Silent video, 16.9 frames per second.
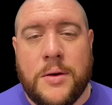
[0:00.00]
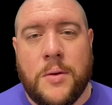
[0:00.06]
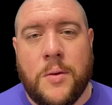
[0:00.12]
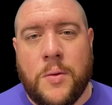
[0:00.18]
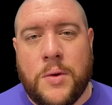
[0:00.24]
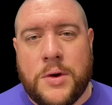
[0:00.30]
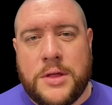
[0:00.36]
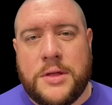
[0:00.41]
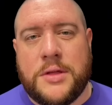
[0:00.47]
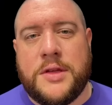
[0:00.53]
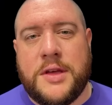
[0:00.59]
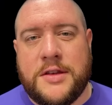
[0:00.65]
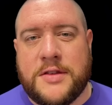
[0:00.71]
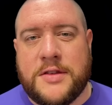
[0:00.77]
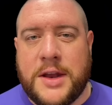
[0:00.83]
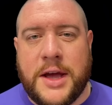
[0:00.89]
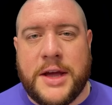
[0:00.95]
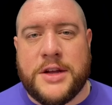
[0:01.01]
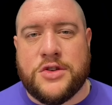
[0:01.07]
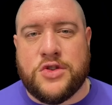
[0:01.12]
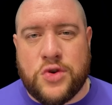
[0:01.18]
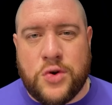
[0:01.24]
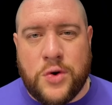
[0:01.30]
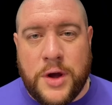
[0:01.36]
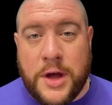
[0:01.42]
One of the things that I
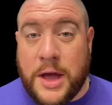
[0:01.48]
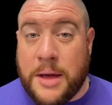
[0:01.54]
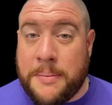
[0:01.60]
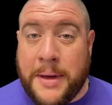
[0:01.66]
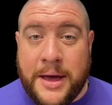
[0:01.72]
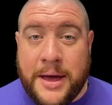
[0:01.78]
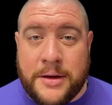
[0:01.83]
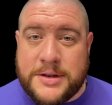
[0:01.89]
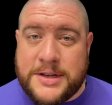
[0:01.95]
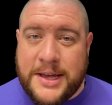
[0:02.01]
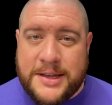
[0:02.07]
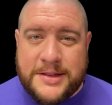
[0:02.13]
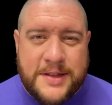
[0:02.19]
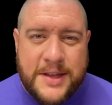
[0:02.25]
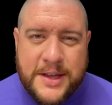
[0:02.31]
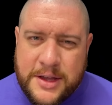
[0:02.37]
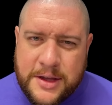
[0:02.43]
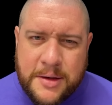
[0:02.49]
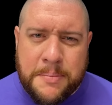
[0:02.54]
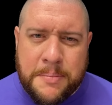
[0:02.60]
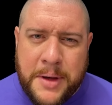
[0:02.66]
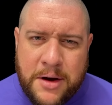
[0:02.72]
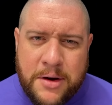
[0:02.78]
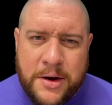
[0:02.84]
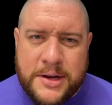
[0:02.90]
enjoy about testing and
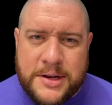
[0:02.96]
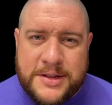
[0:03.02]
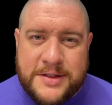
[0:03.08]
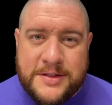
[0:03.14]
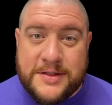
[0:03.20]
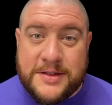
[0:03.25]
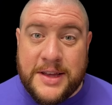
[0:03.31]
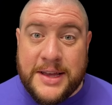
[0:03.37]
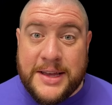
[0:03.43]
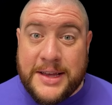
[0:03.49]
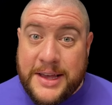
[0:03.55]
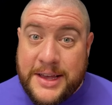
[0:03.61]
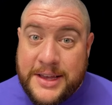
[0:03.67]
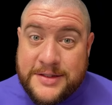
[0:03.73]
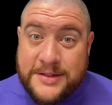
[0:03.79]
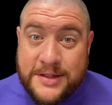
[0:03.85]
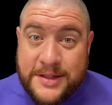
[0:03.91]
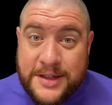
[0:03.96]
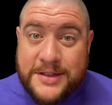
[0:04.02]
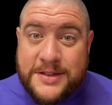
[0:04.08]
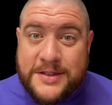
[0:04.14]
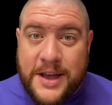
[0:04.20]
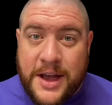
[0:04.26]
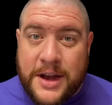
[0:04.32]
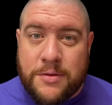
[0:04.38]
comparing discs is
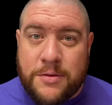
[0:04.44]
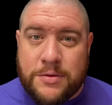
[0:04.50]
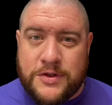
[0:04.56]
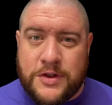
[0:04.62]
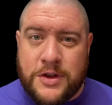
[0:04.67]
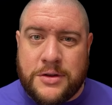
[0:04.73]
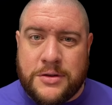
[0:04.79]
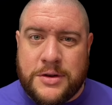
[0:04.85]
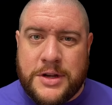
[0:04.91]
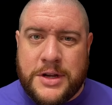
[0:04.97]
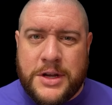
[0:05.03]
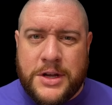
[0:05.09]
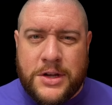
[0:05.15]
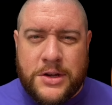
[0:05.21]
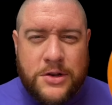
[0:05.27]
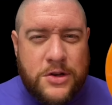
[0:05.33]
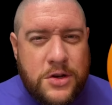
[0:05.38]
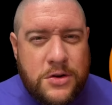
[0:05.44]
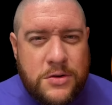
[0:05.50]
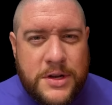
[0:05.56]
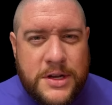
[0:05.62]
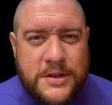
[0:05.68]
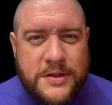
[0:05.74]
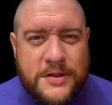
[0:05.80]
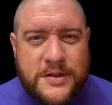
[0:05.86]
this kind of result. Two
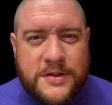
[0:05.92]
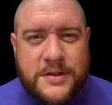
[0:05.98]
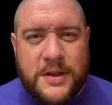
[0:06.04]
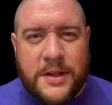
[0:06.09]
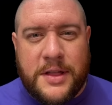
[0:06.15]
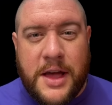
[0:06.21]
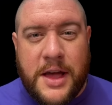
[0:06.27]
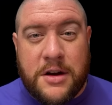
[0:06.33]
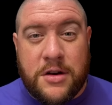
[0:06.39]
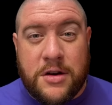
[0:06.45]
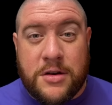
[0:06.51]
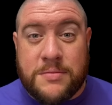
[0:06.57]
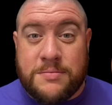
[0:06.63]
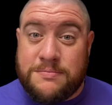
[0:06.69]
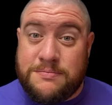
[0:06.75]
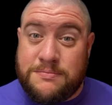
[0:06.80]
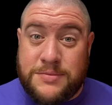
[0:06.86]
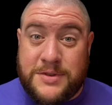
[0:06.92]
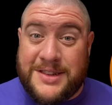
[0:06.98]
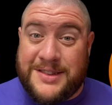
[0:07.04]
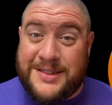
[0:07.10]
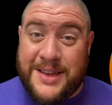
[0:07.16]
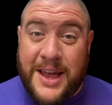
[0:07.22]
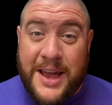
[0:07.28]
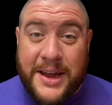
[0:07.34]
discs that are
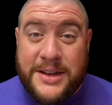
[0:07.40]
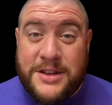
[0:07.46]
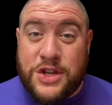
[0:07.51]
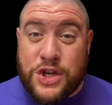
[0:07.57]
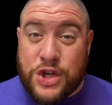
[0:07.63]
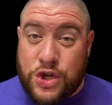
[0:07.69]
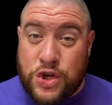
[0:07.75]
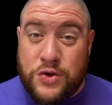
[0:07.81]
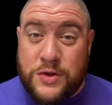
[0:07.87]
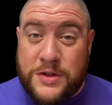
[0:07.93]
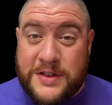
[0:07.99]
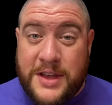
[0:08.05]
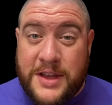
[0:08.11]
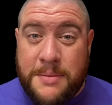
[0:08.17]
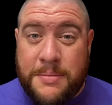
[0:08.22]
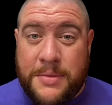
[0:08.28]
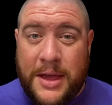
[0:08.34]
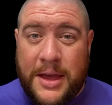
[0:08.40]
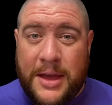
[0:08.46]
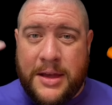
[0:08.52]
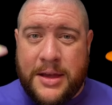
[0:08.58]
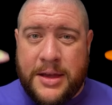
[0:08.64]
designed to do the same thing,